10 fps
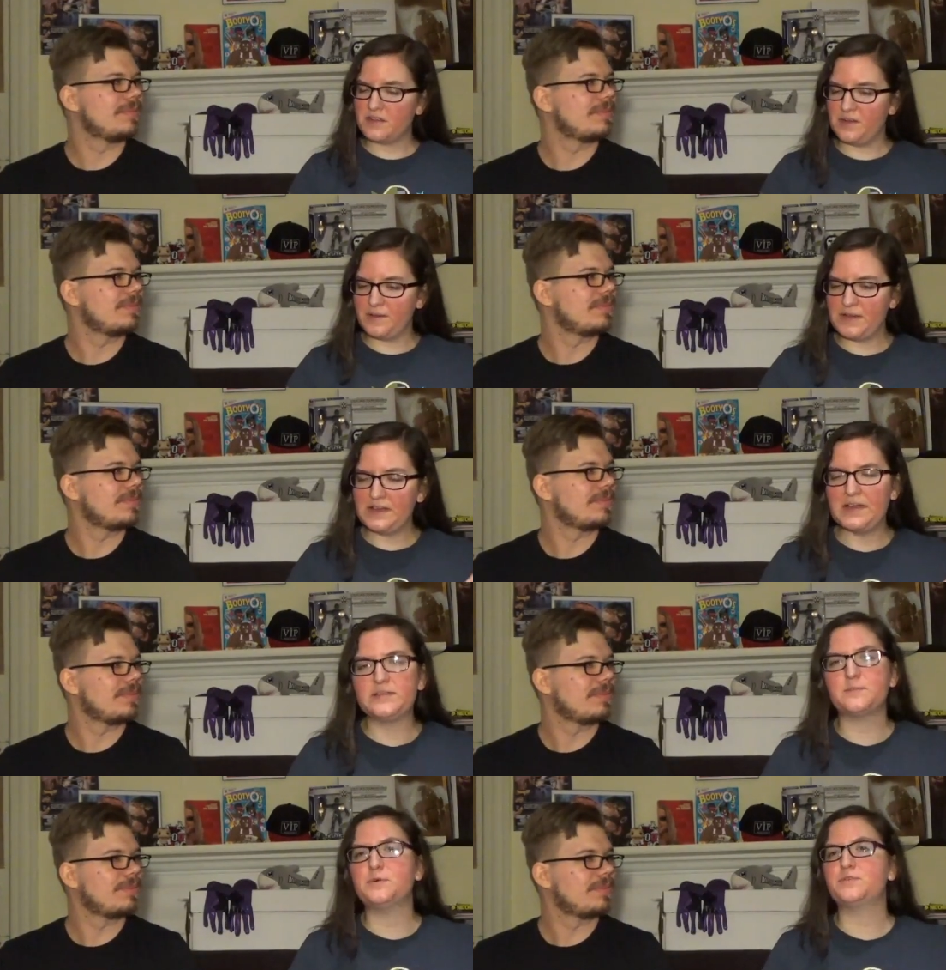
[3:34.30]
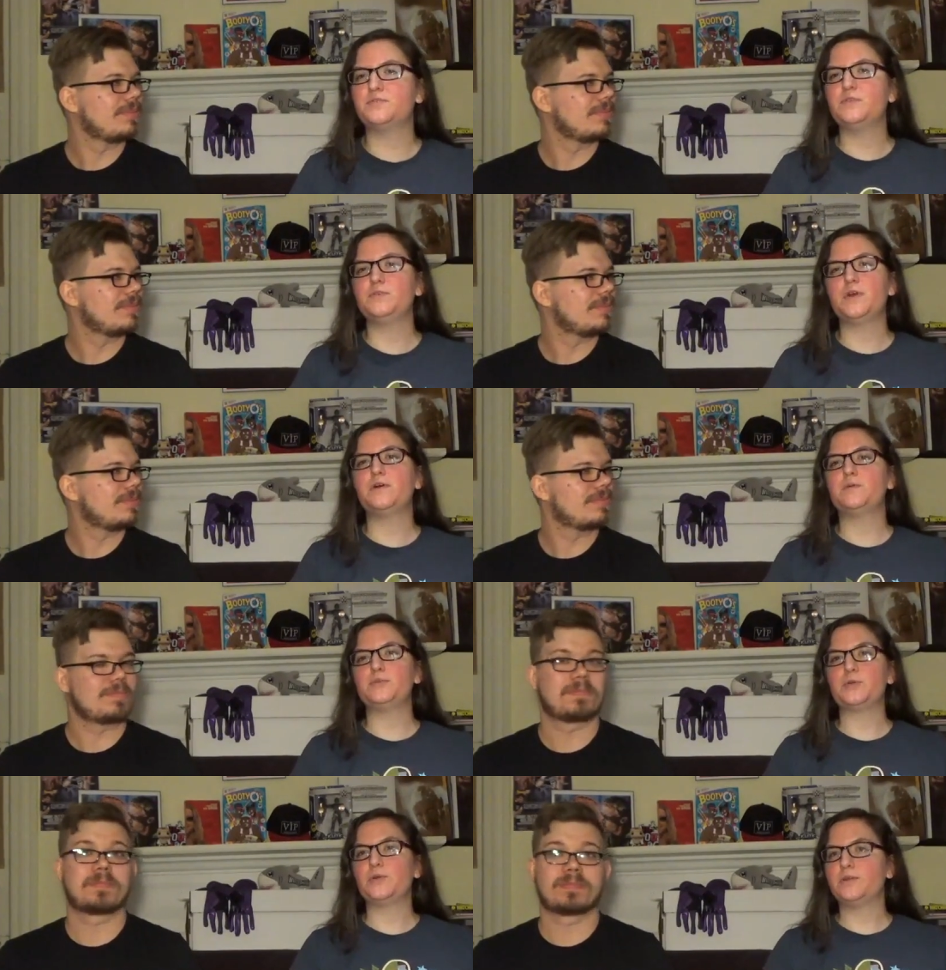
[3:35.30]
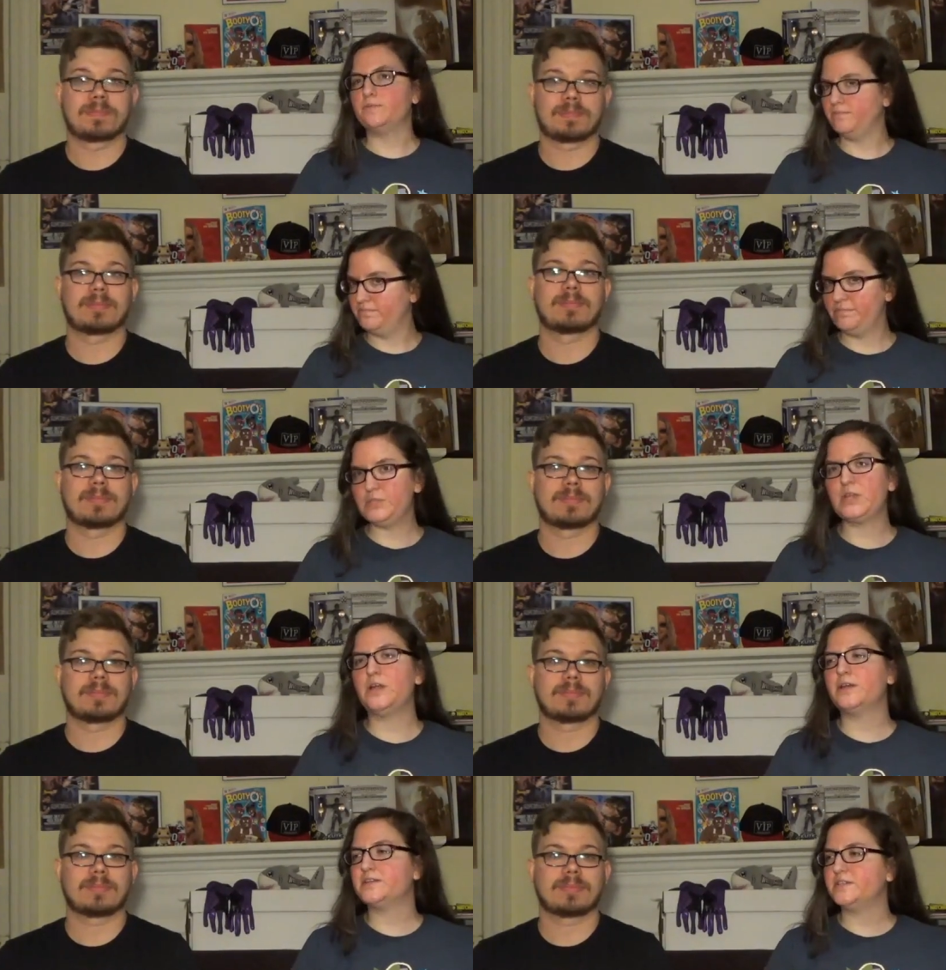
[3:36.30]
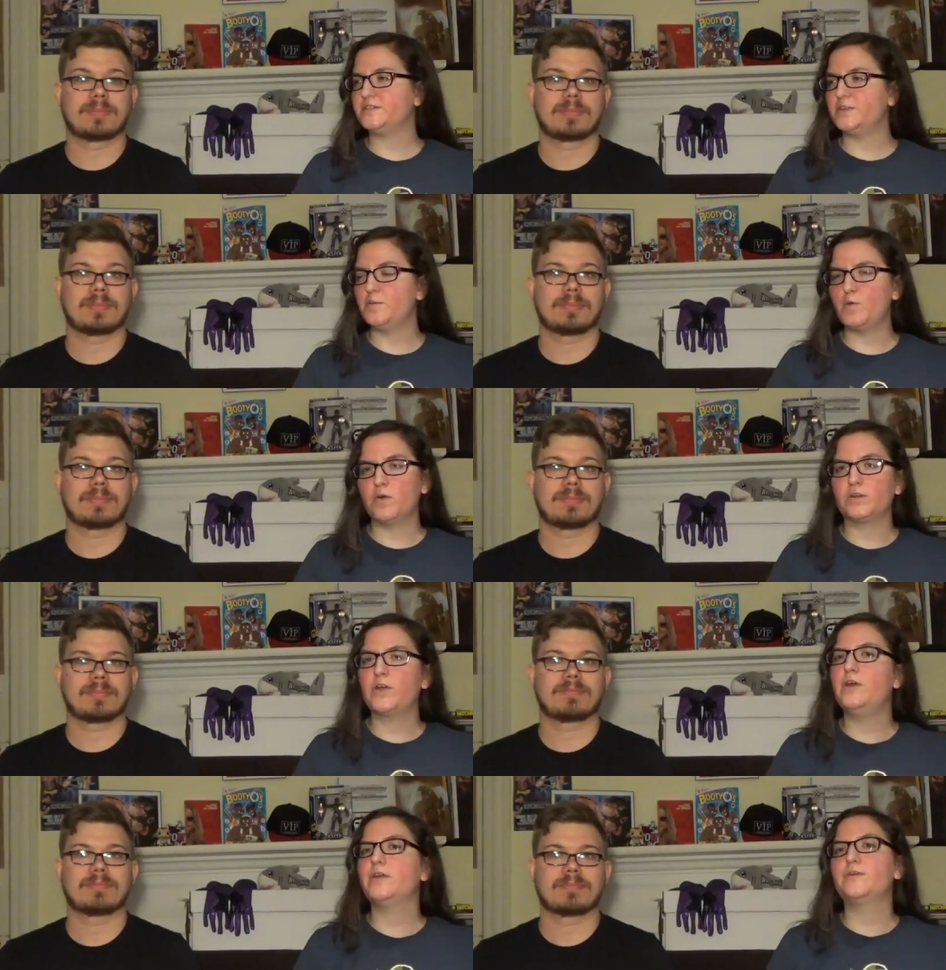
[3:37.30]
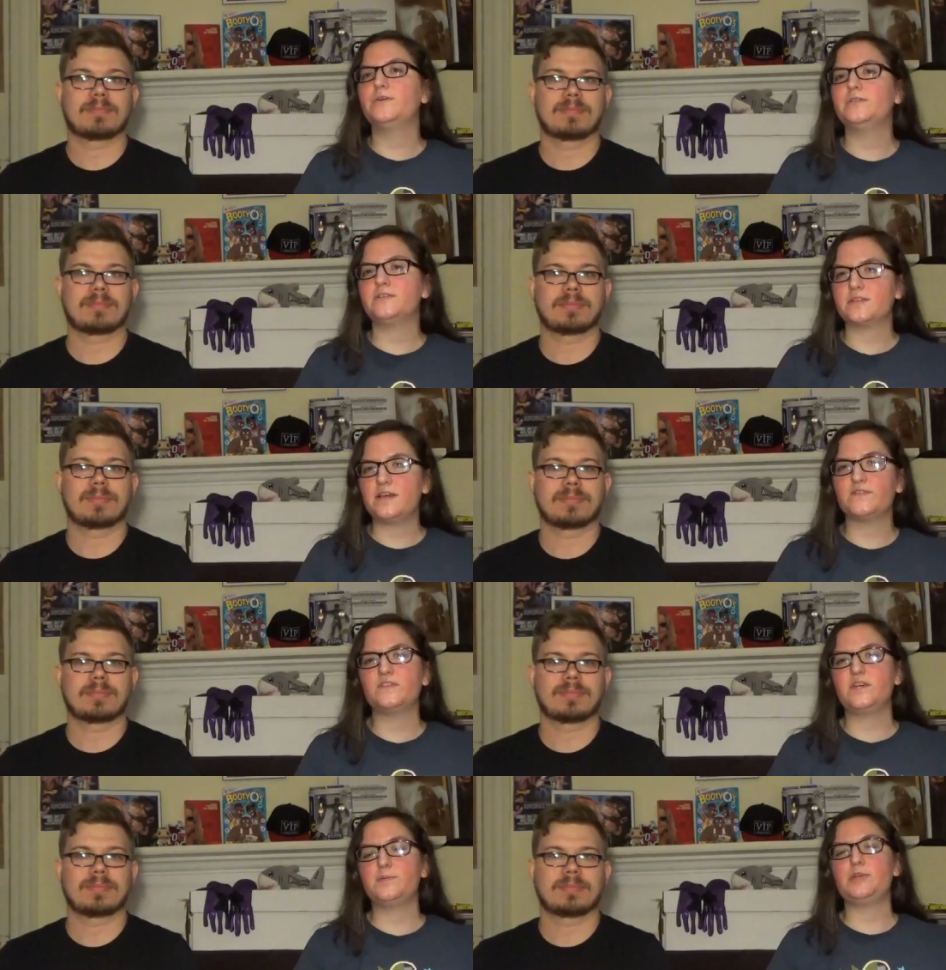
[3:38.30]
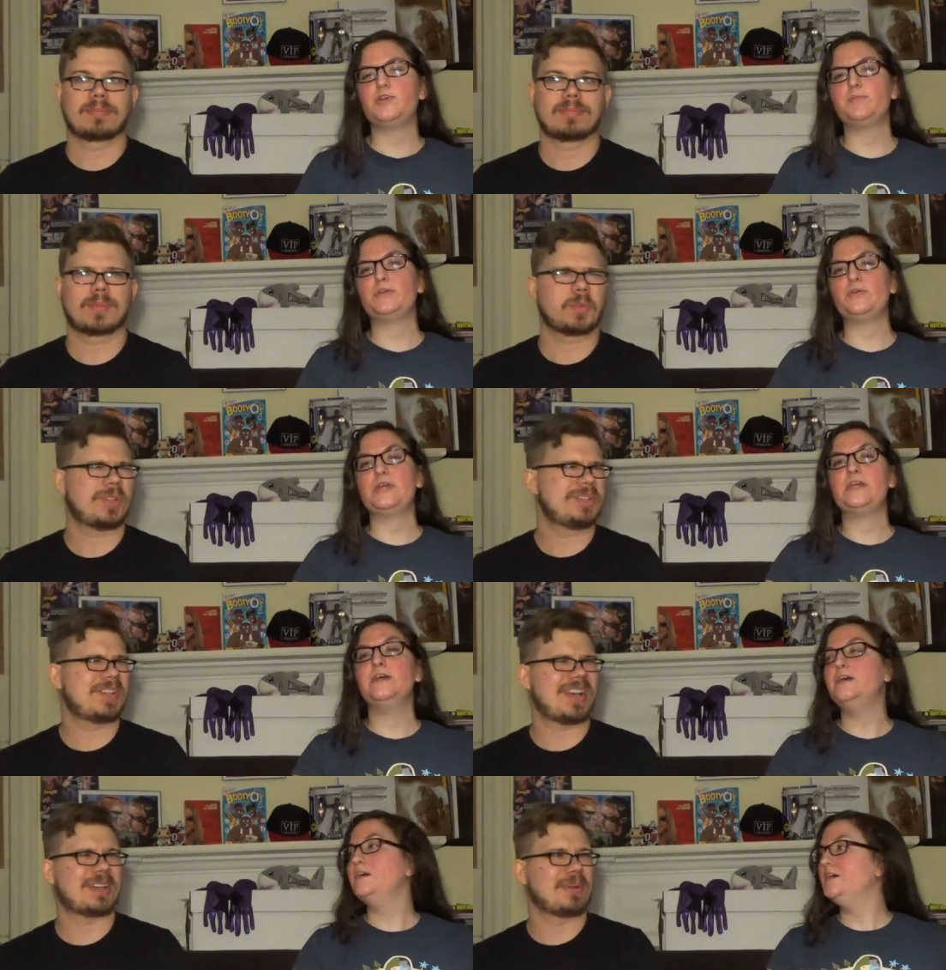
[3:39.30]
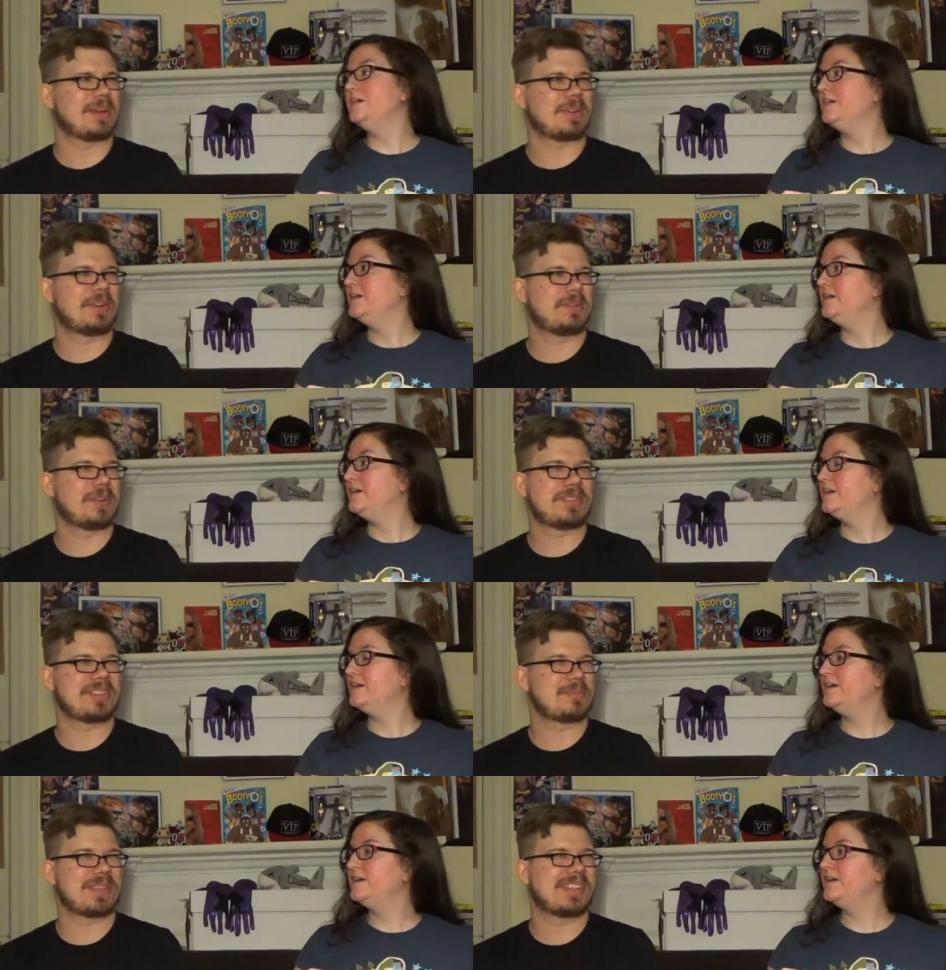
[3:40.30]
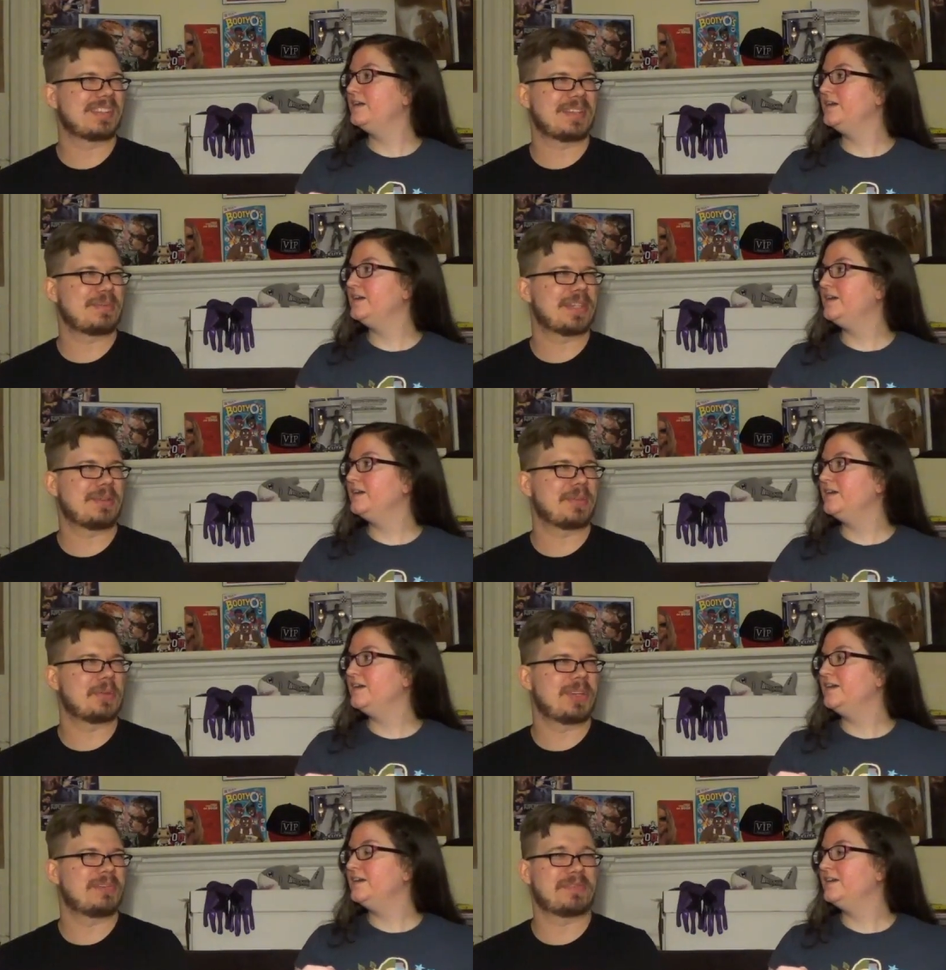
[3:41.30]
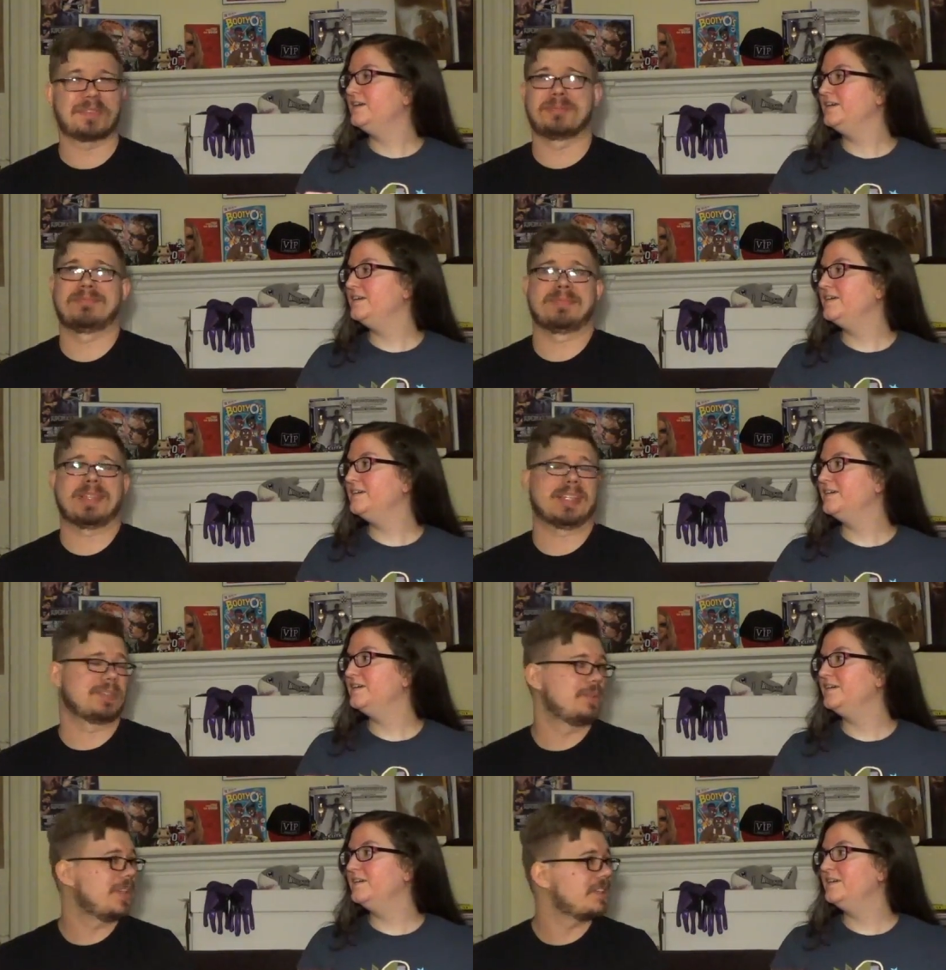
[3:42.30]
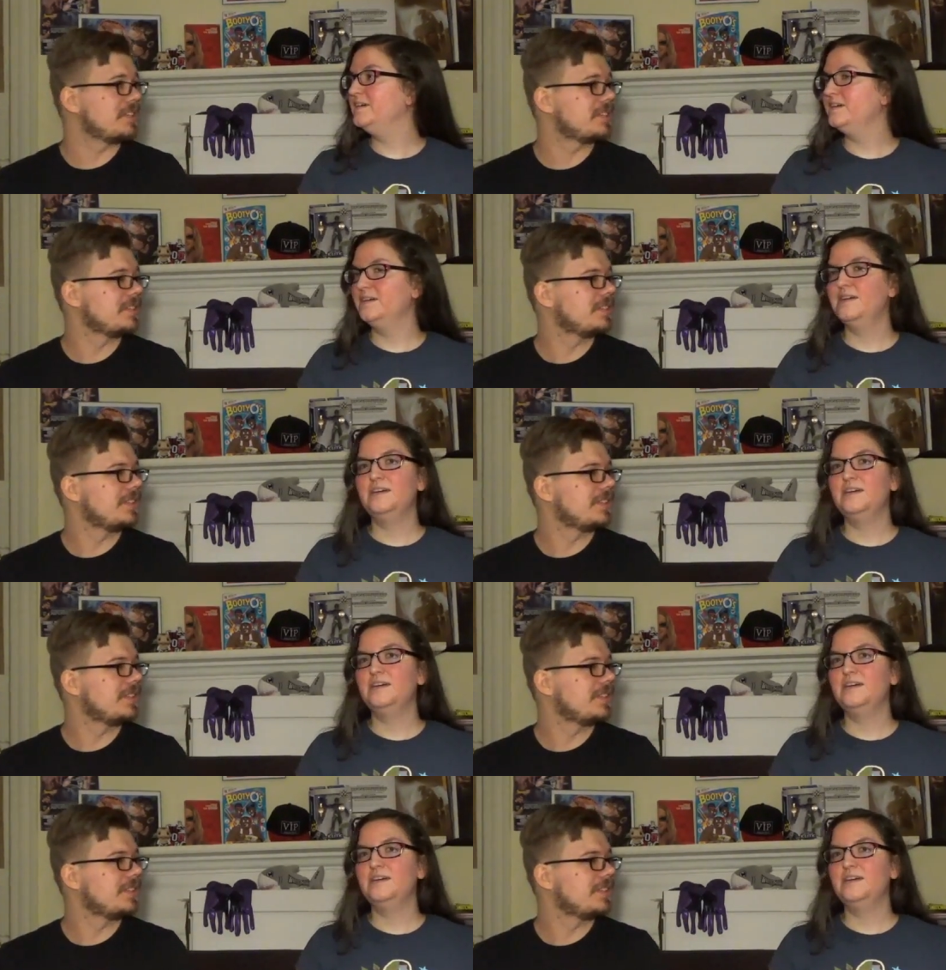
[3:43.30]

Speaker 1: you know, as most of you know, I'm sure Stardust is no more. Cody Rhodes has left the WWE. What are you talking
Speaker 2: about? Cody Rhodes hasn't been in the WWE for like two years.